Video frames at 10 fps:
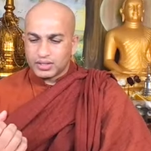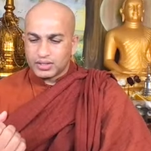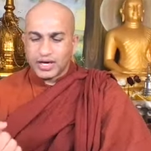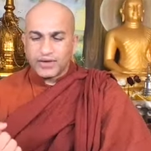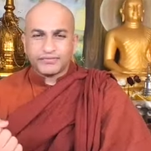
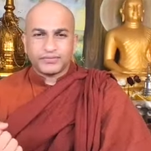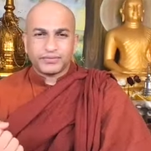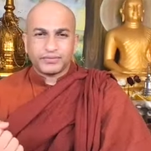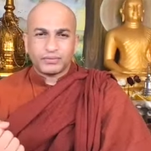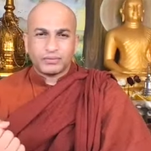rough
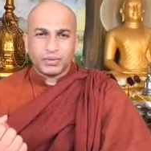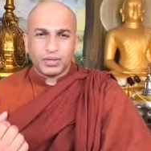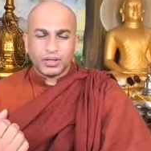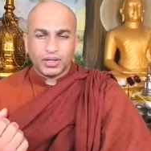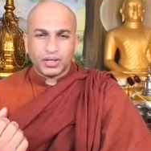
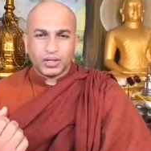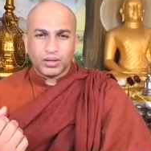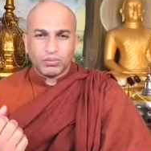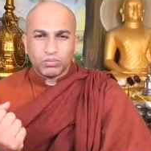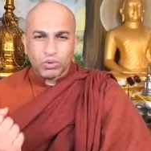
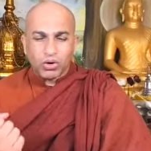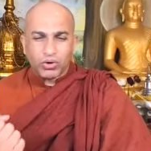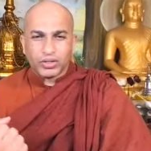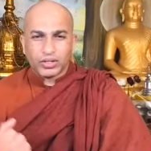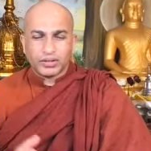
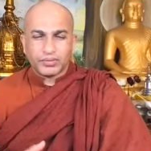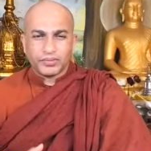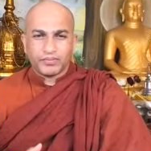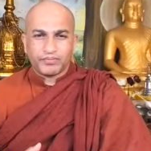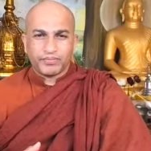bone
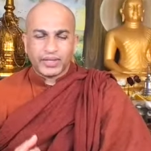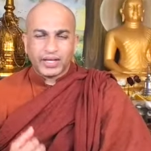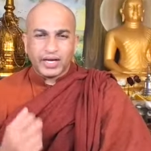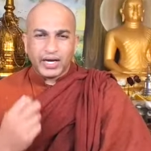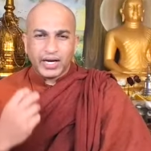
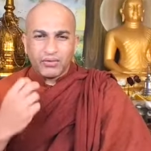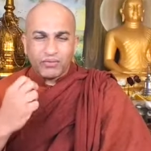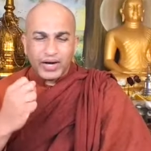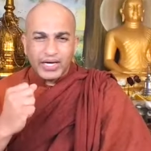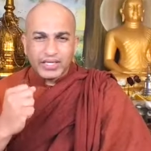and
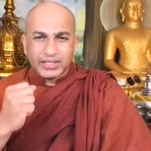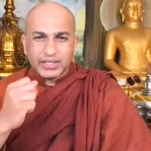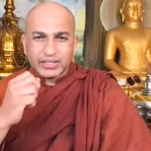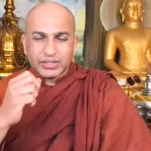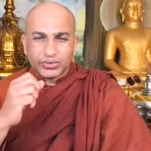while
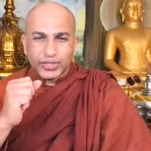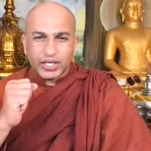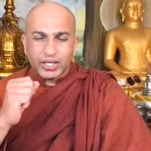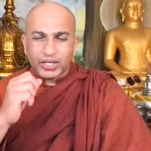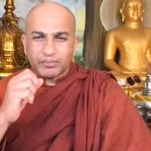it
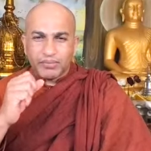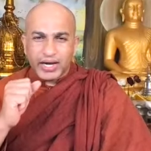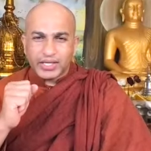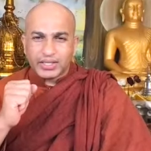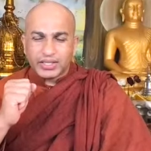chewing and
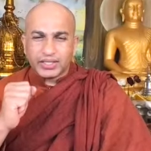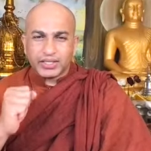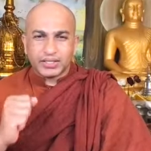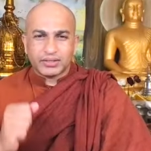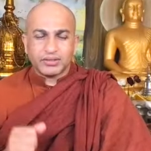biting
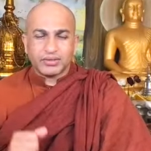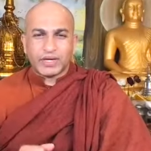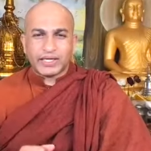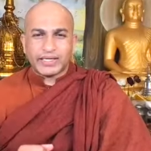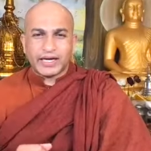it, hmm,
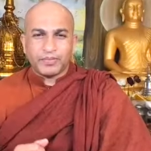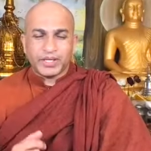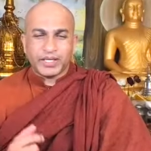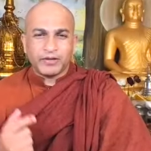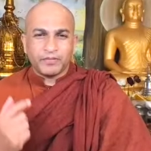what
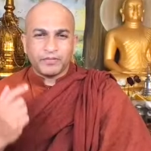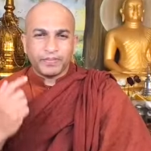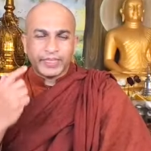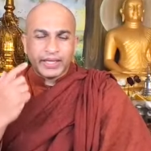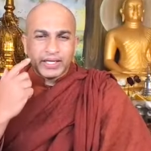happening?
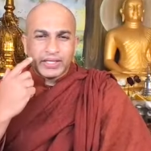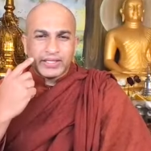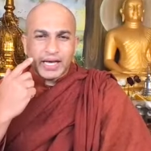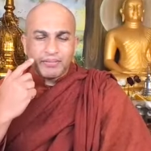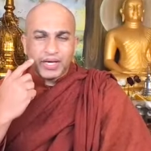It
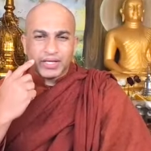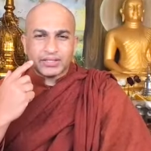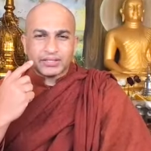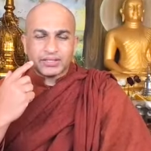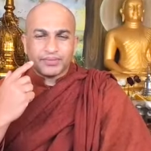
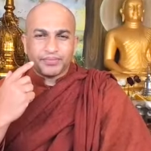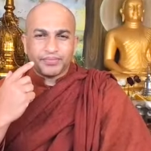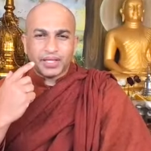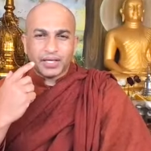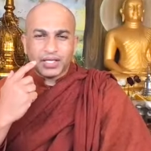damage
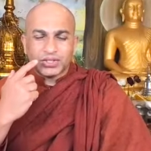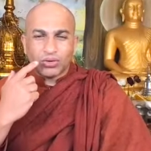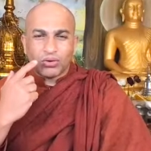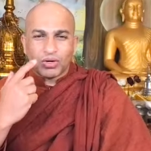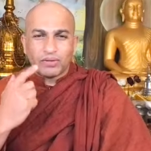its
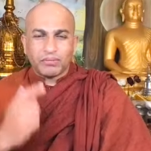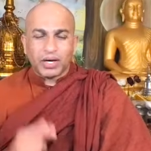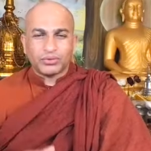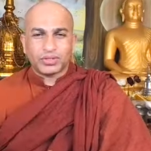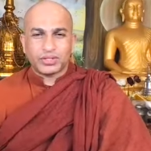own
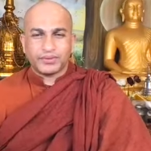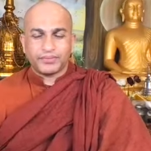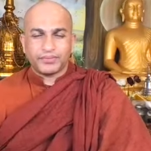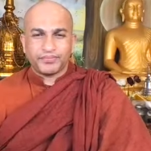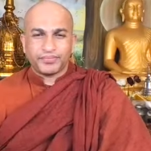mouth
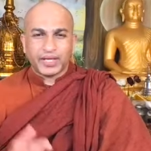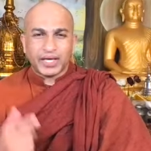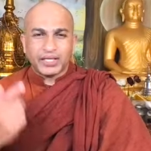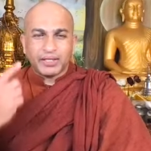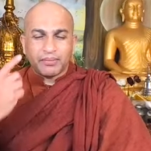
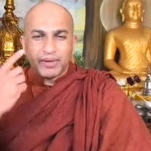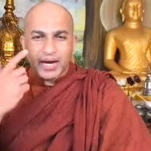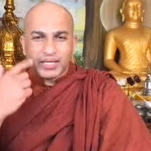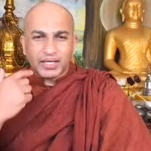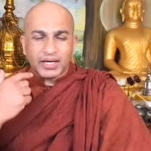and the
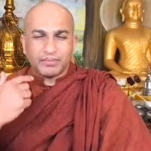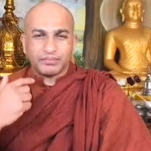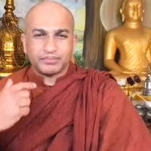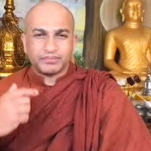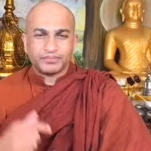blood come.